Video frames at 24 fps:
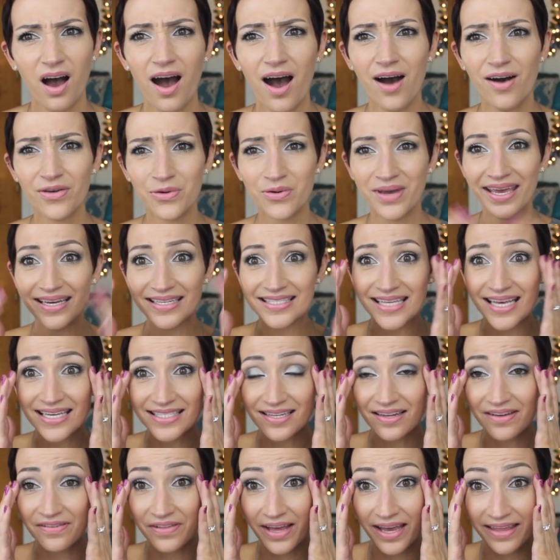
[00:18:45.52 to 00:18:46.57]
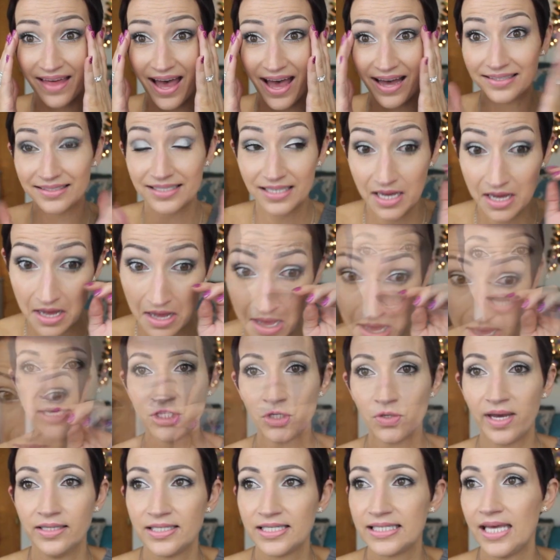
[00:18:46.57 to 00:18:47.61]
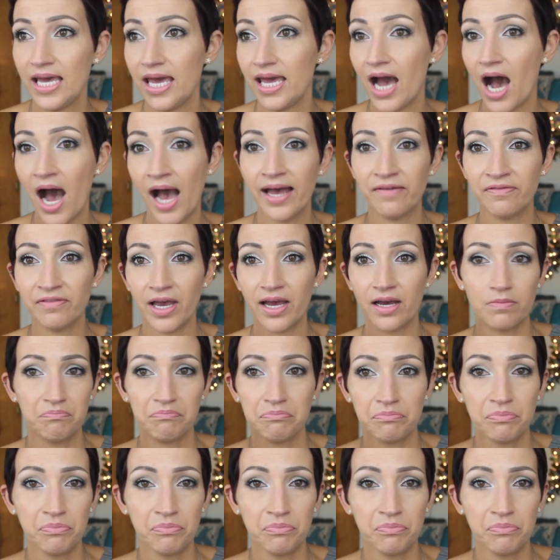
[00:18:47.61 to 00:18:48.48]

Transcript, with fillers: Oh, you can't say stuff like that. Well, as you can see, I have, like,